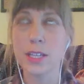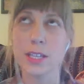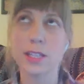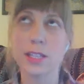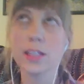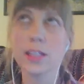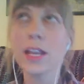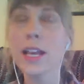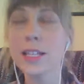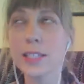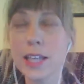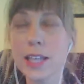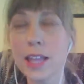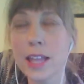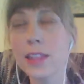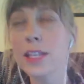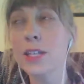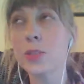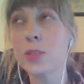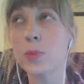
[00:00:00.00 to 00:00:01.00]
is at
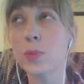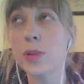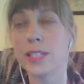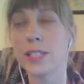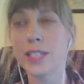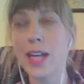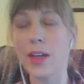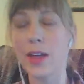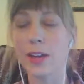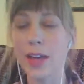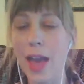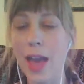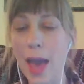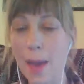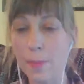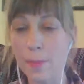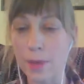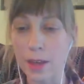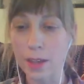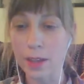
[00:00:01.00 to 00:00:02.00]
least what he's telling
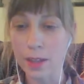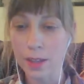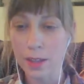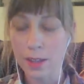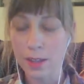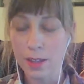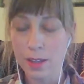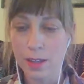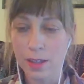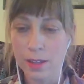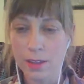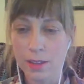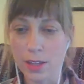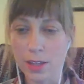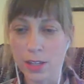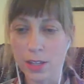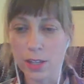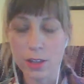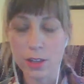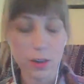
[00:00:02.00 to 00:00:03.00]
Emmett.
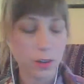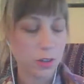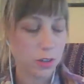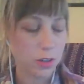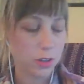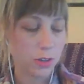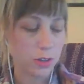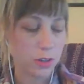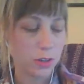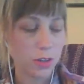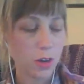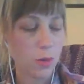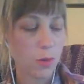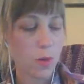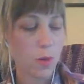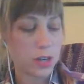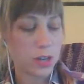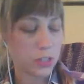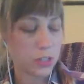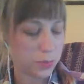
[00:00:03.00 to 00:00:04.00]
Like you don't want
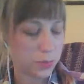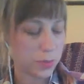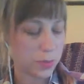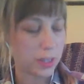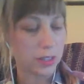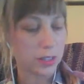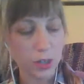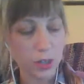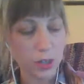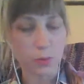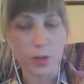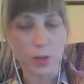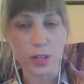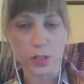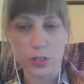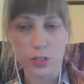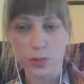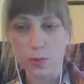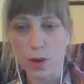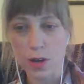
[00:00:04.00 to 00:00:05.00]
to just be a little rich.
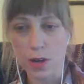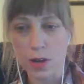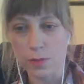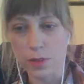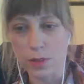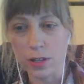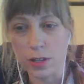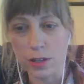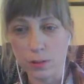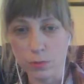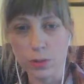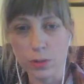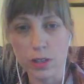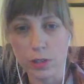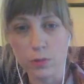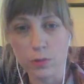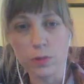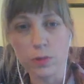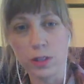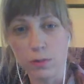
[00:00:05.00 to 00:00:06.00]
You want to be really,
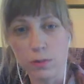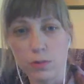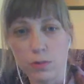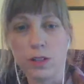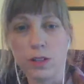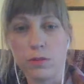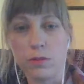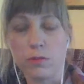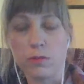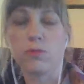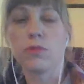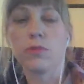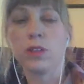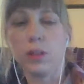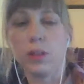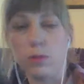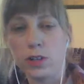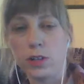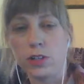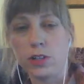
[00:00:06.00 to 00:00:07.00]
really, really, really
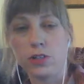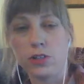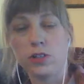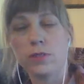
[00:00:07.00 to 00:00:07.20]
rich.